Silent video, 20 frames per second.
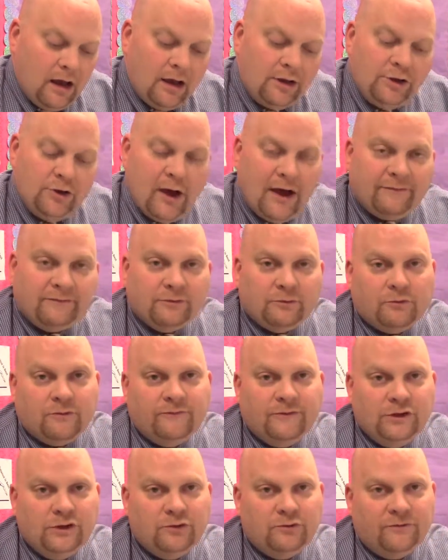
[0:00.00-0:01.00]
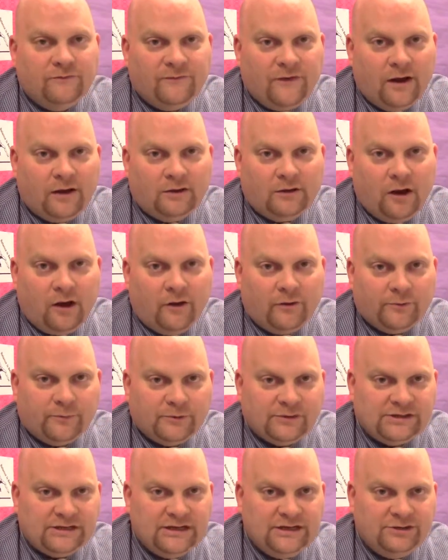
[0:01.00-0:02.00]
You have to review and follow all the
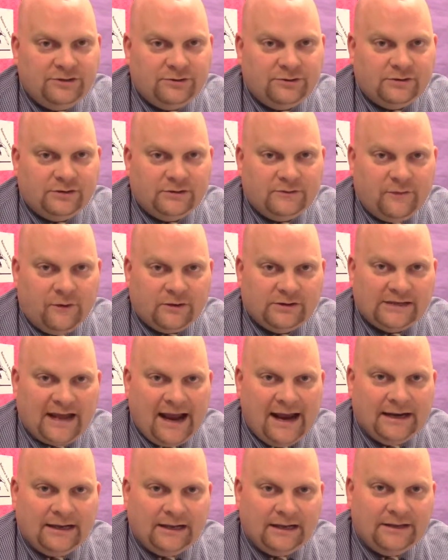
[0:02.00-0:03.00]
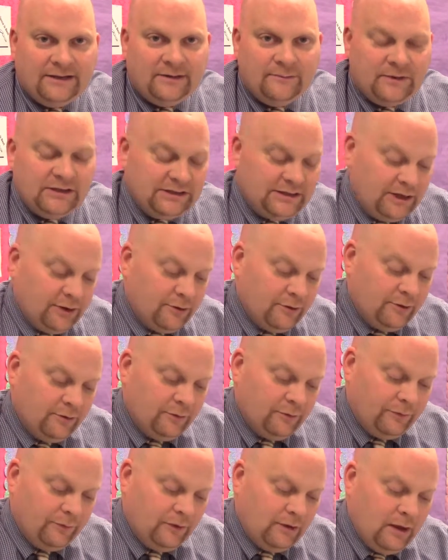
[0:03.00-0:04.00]
procedures as far as handling the
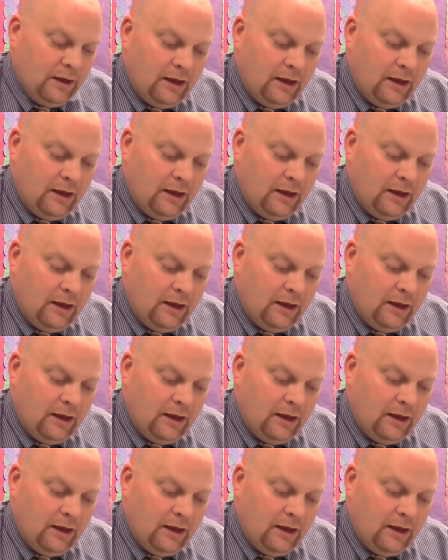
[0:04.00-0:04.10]
materials.